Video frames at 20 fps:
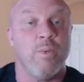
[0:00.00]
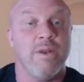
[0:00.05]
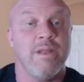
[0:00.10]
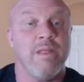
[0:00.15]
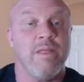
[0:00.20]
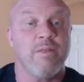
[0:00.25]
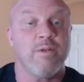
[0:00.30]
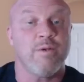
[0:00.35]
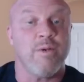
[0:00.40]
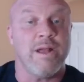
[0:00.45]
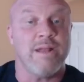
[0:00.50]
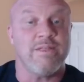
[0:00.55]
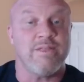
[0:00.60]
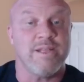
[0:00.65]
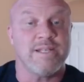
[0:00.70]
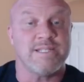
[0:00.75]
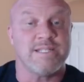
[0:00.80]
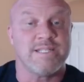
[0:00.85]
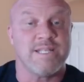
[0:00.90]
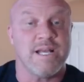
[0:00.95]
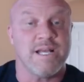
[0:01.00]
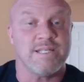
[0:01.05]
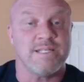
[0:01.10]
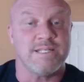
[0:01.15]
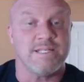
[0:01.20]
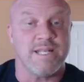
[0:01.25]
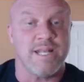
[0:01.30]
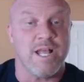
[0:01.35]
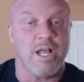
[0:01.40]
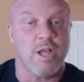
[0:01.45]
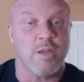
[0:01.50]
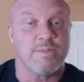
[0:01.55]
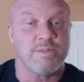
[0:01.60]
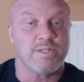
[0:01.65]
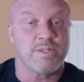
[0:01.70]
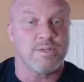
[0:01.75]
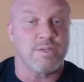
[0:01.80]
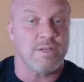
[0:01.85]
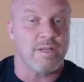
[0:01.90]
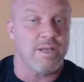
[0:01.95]
one of the great things it does is it
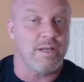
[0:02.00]
helps